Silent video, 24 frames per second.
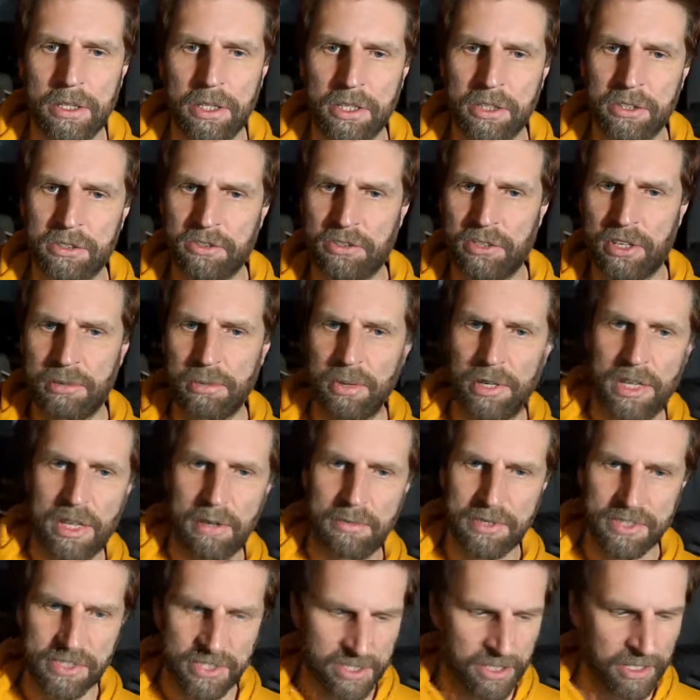you could see where
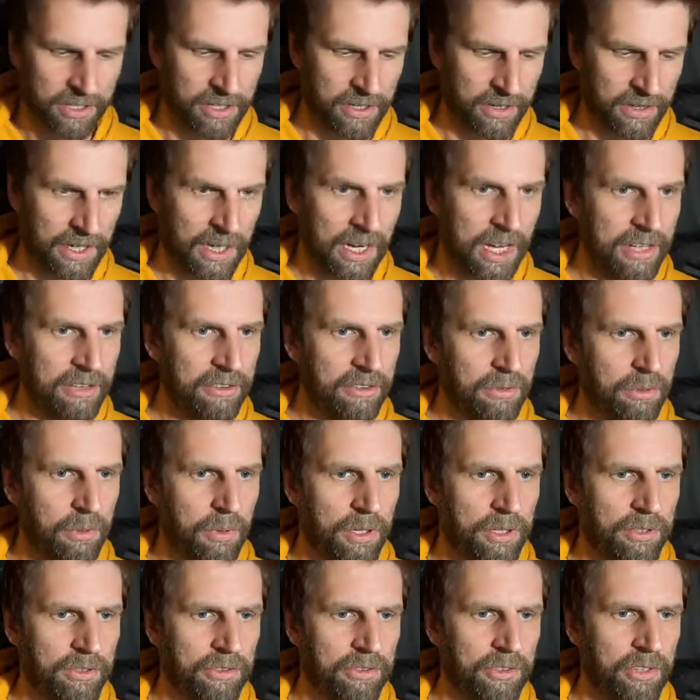the image circle of the lens
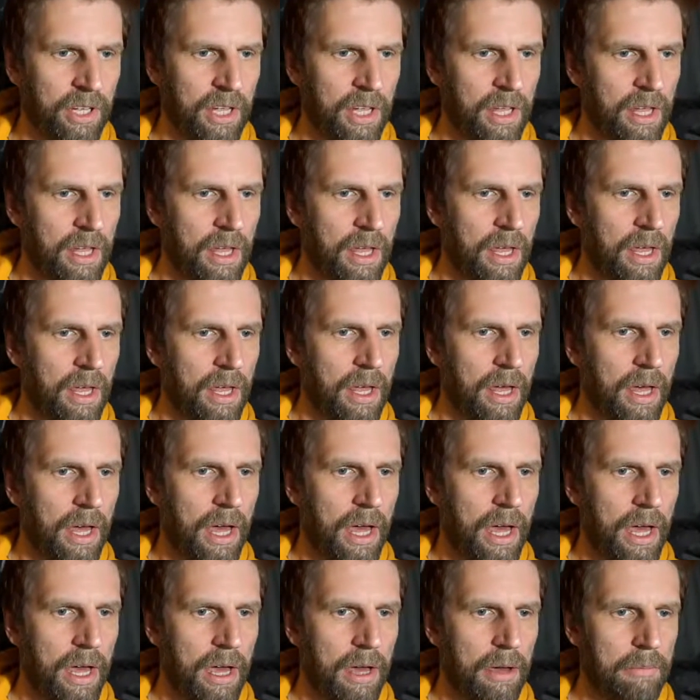was.
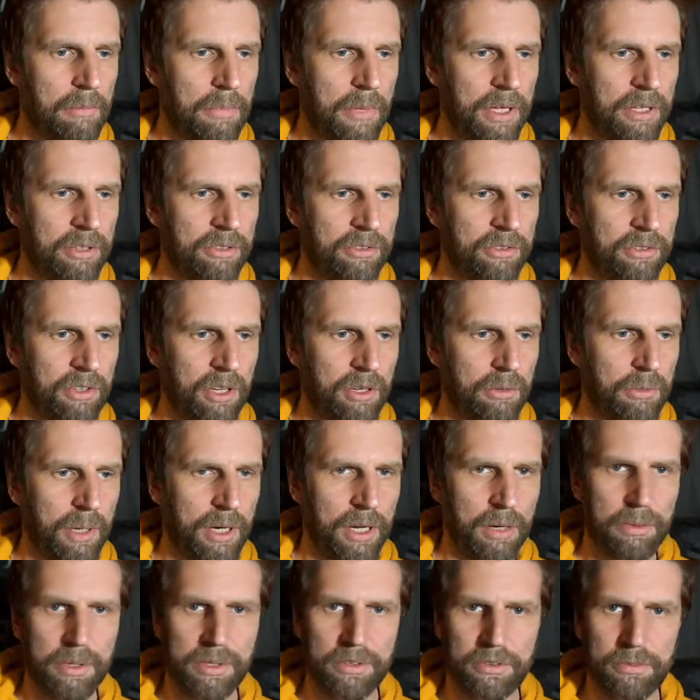So
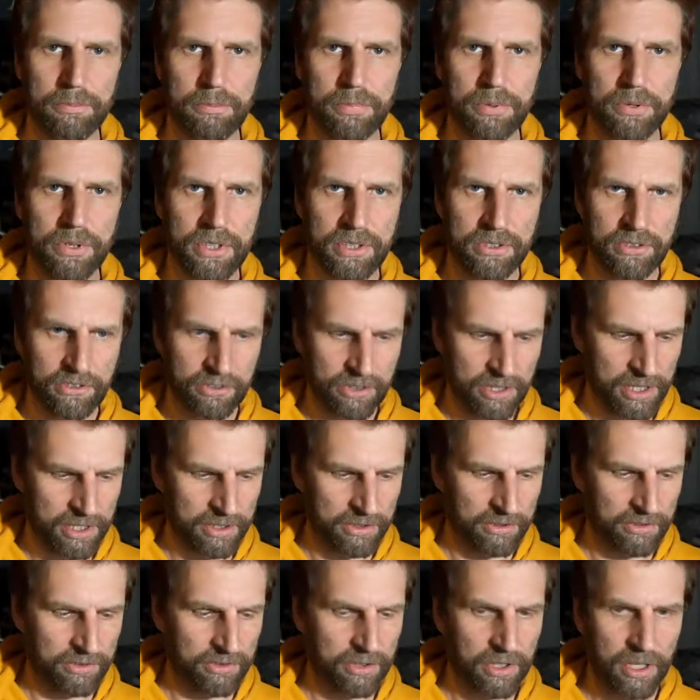when I went to print
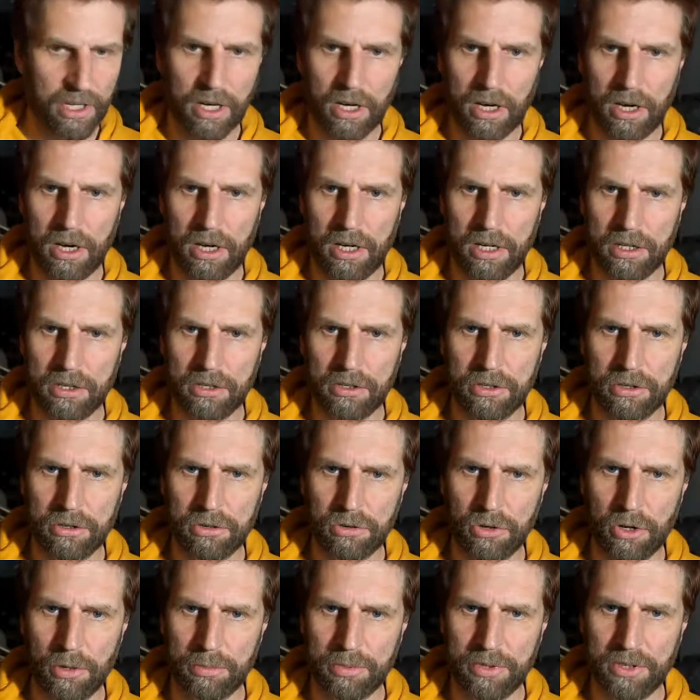it, I
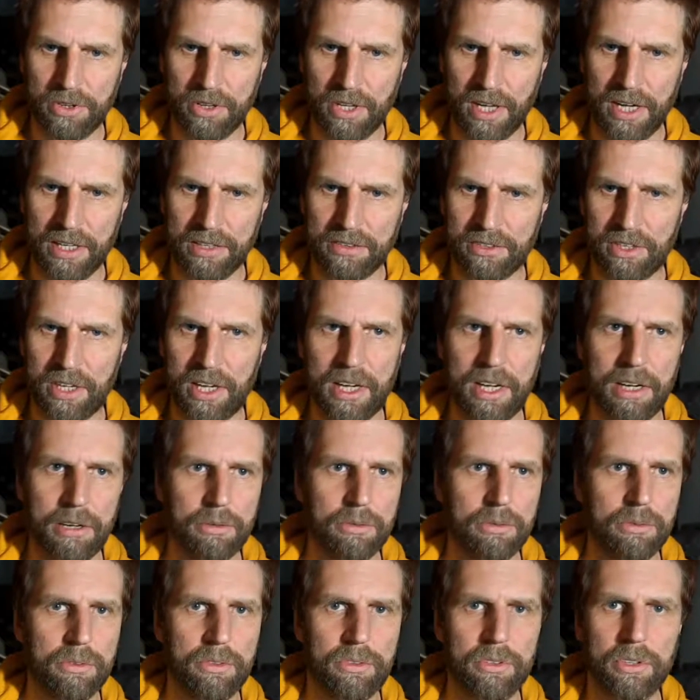cropped that
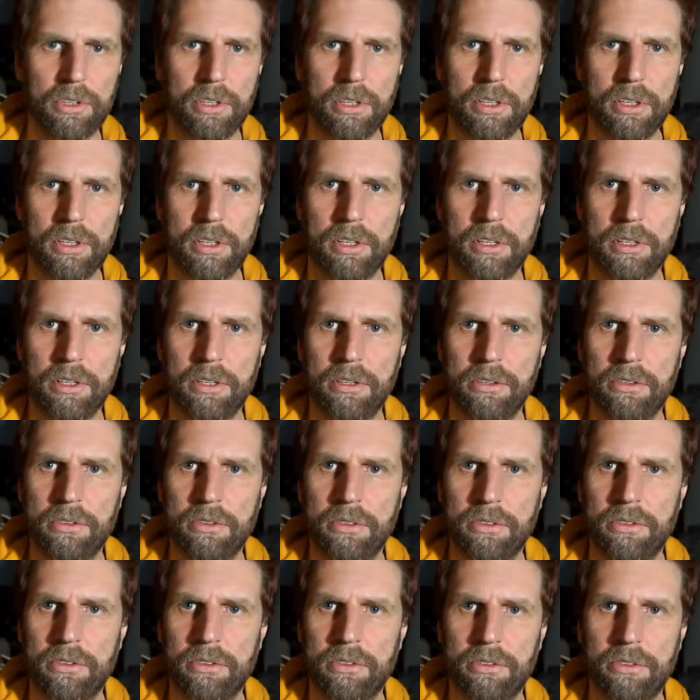out, and
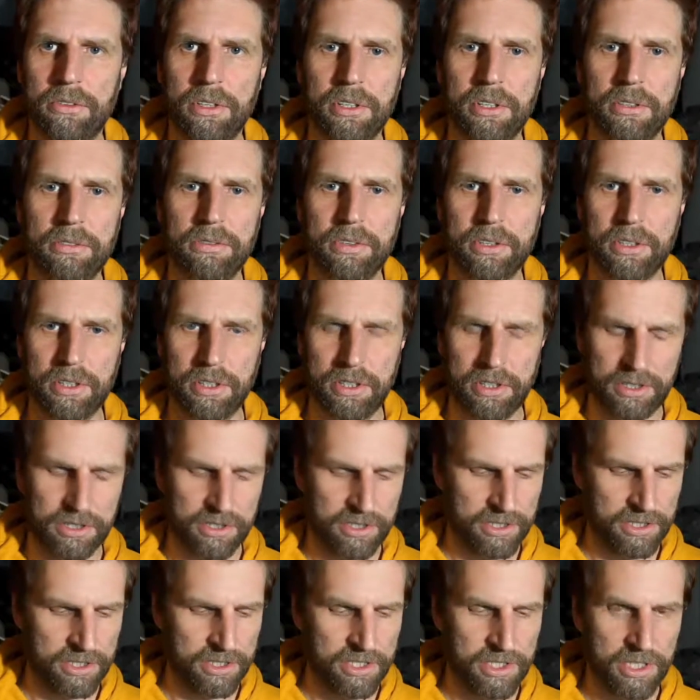let's just see if I can
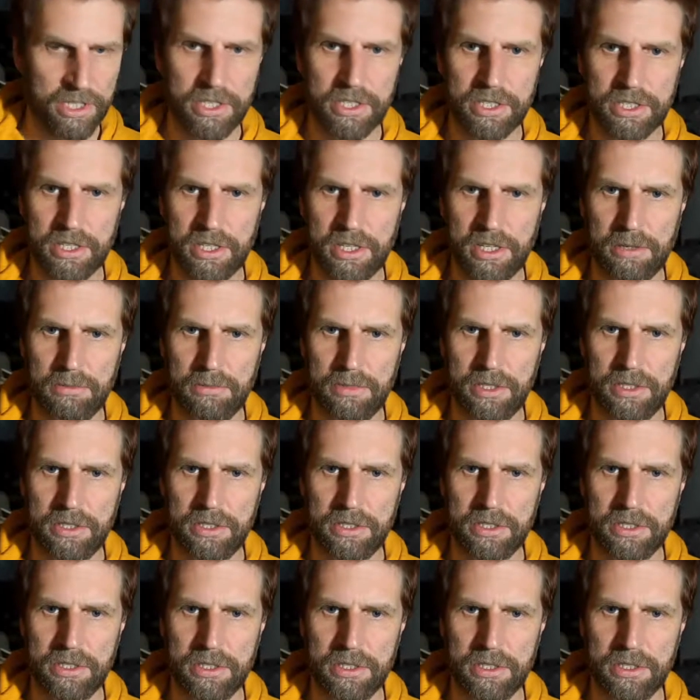actually change the
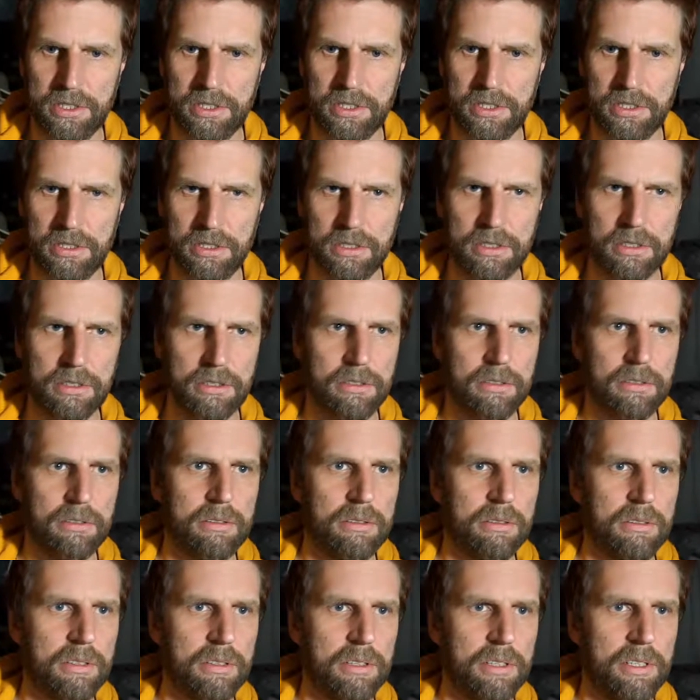image.
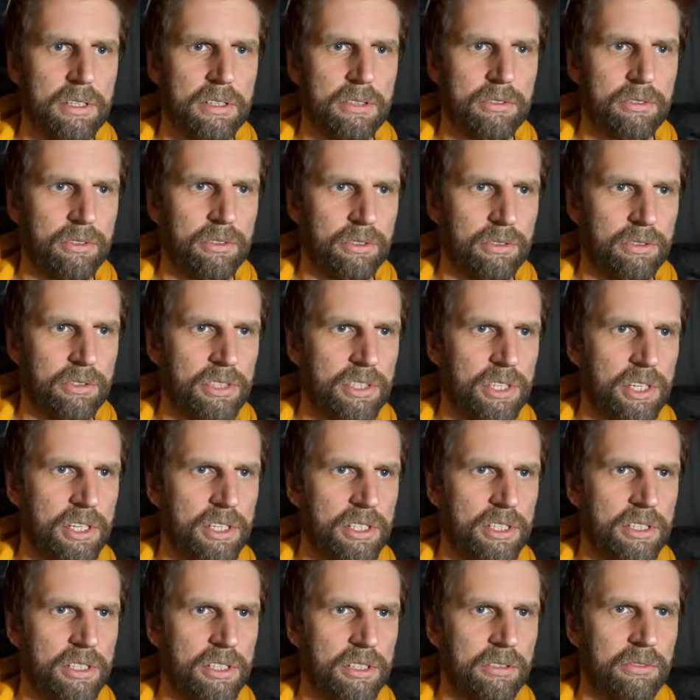It's not
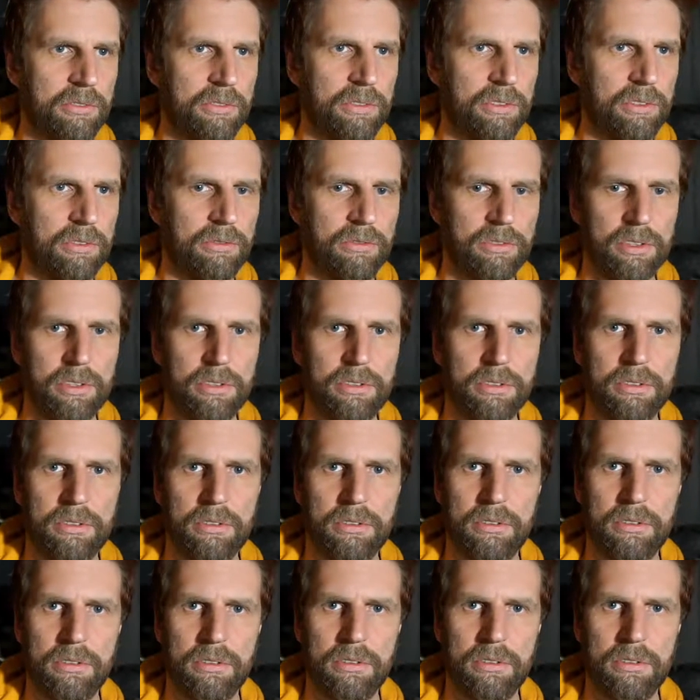changing for some
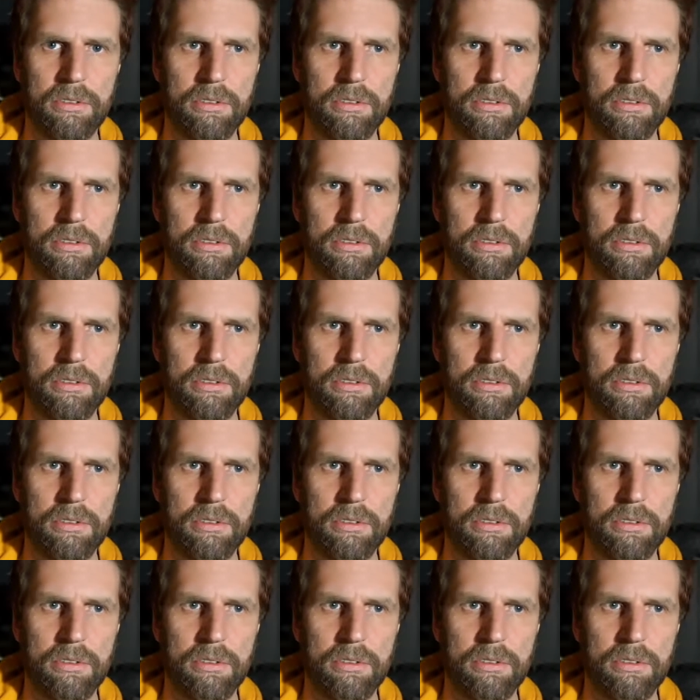reason.